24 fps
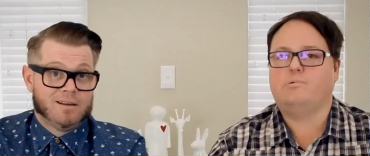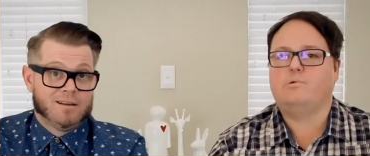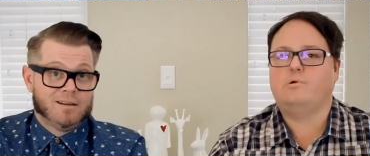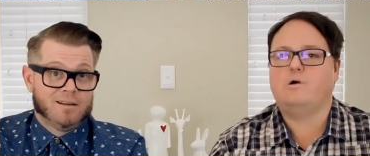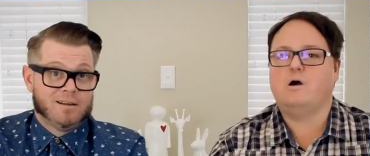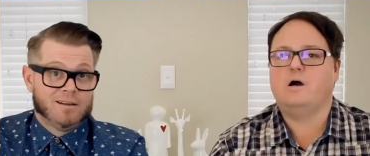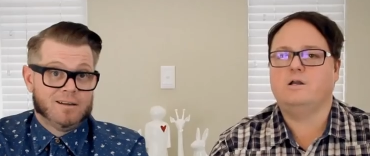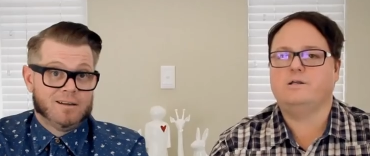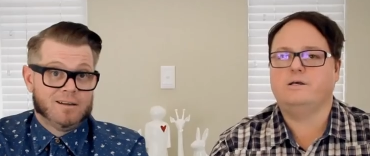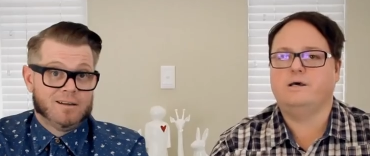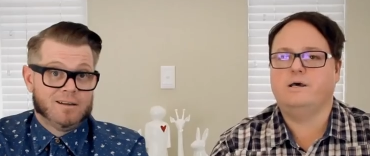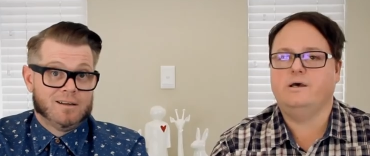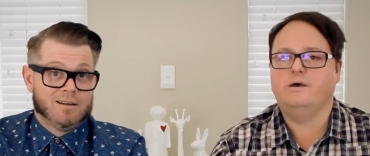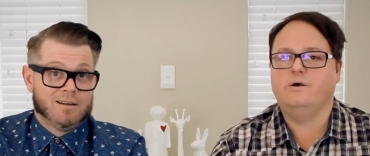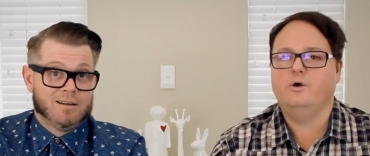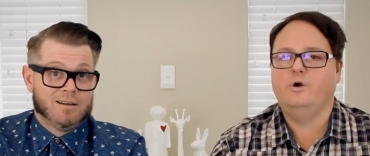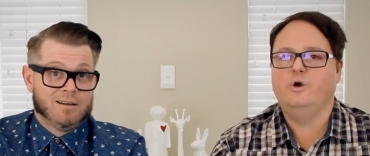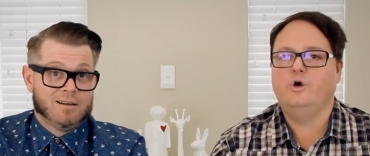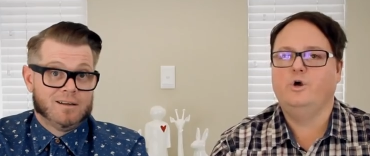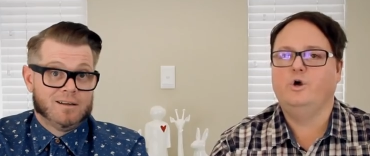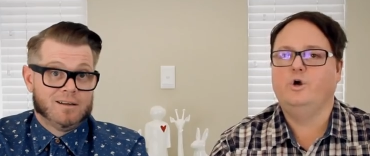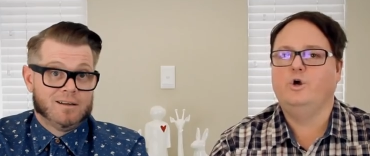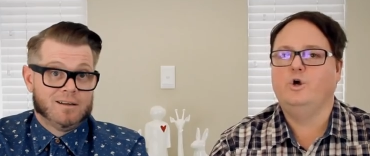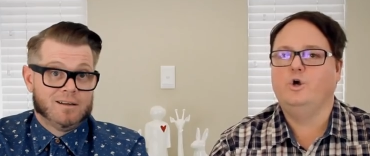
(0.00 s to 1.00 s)

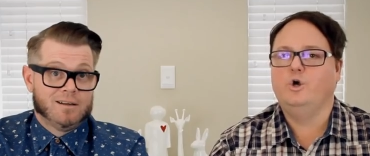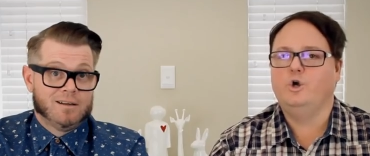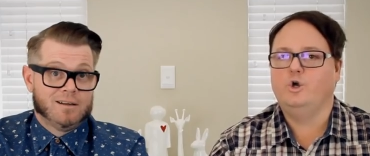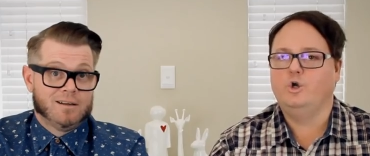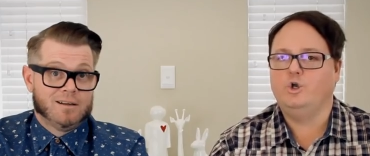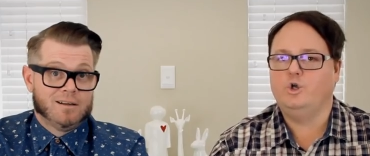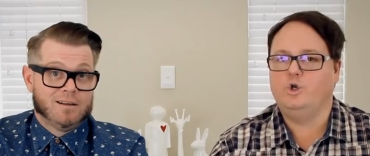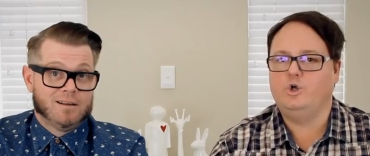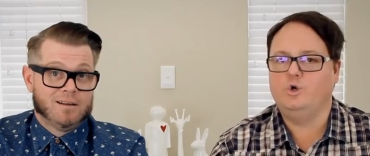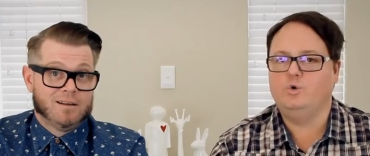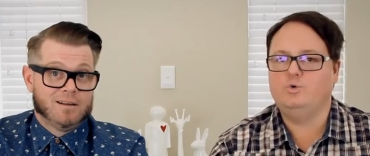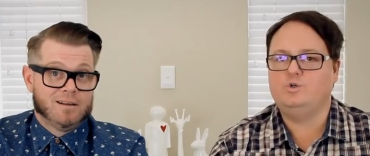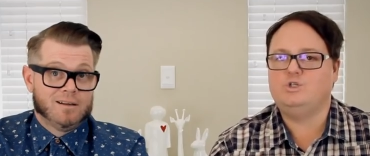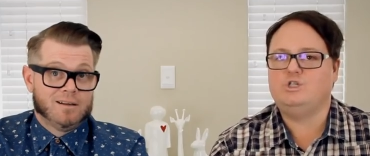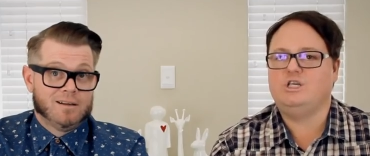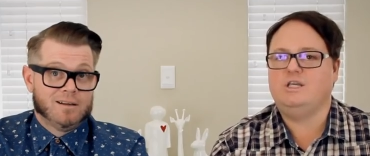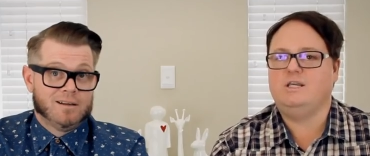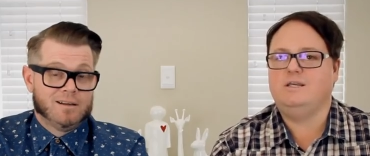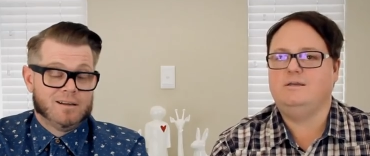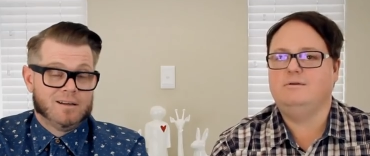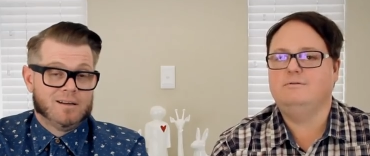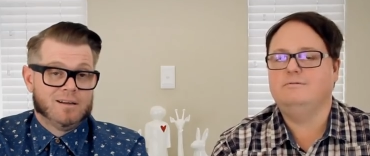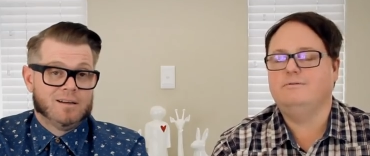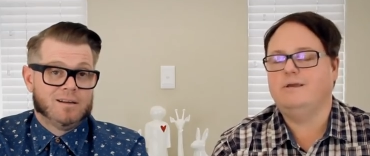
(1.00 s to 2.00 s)
Speaker 1: Prada,
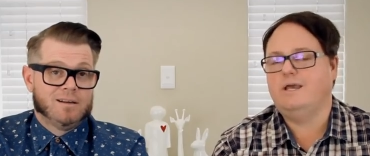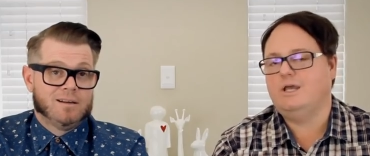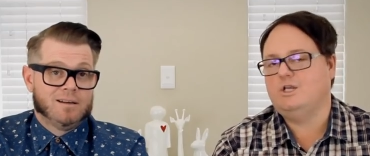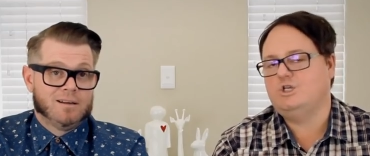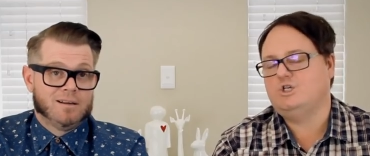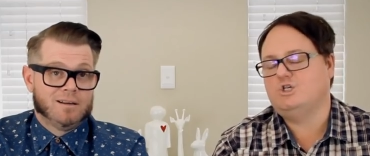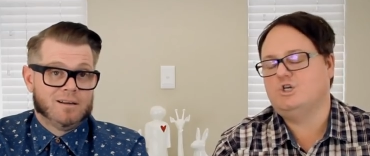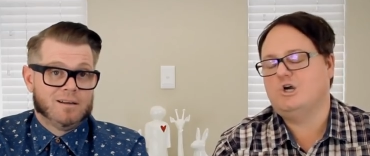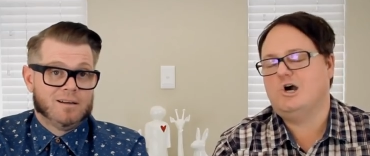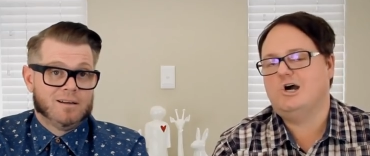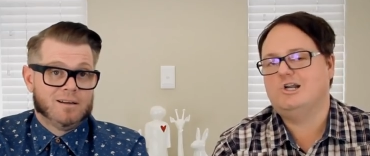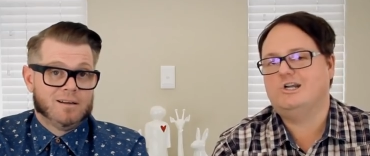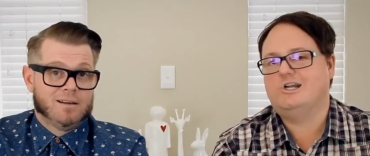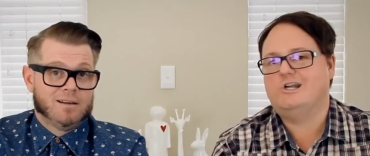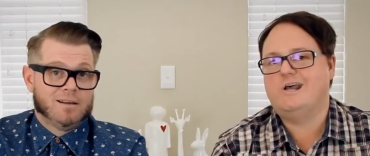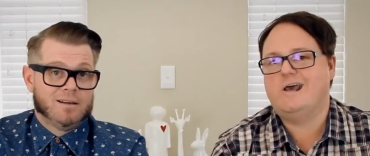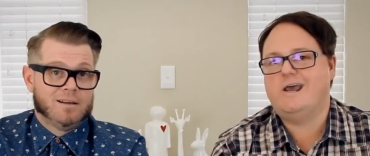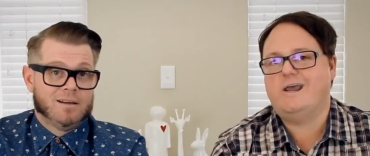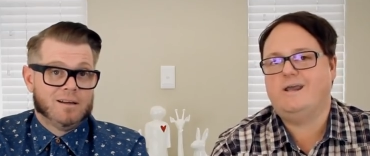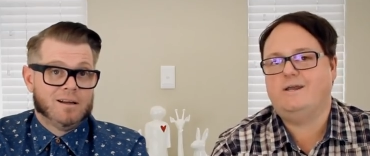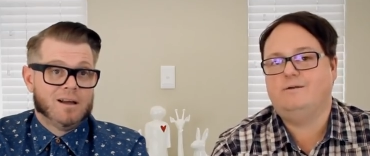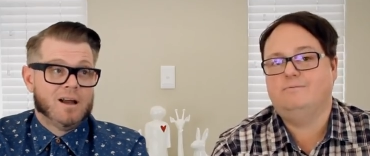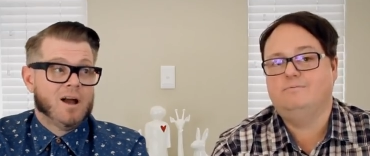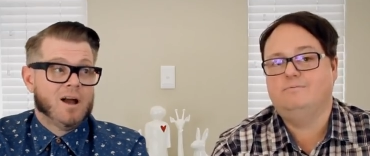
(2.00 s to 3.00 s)
Gucci, and Chardonnay.